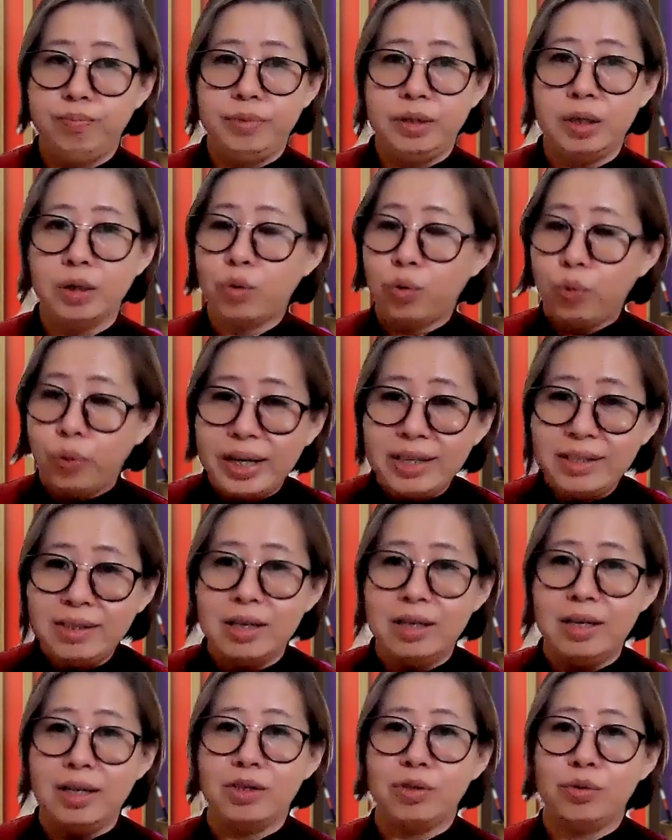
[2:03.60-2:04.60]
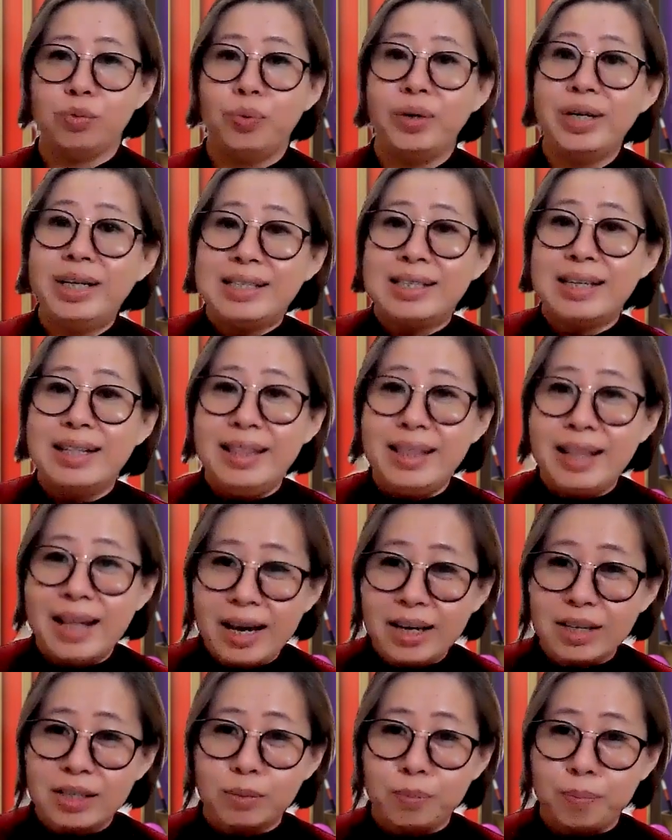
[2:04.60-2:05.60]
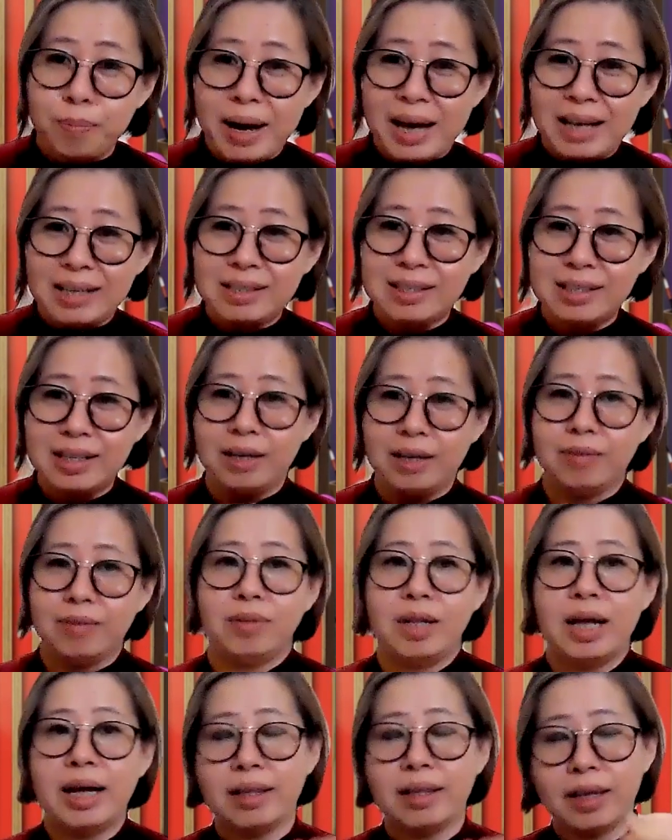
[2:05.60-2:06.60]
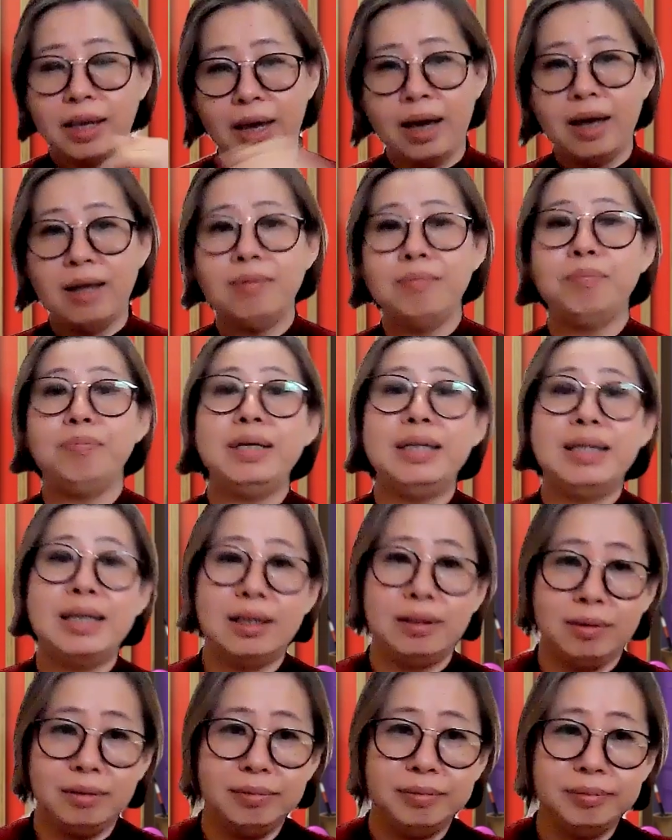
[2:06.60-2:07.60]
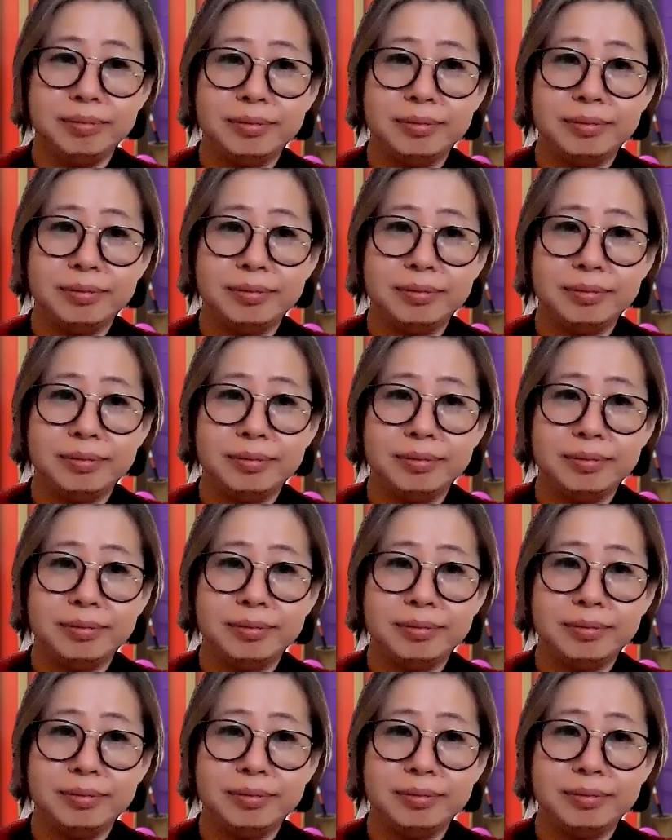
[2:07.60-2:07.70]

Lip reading: the question is, what is the next best thing that can be done?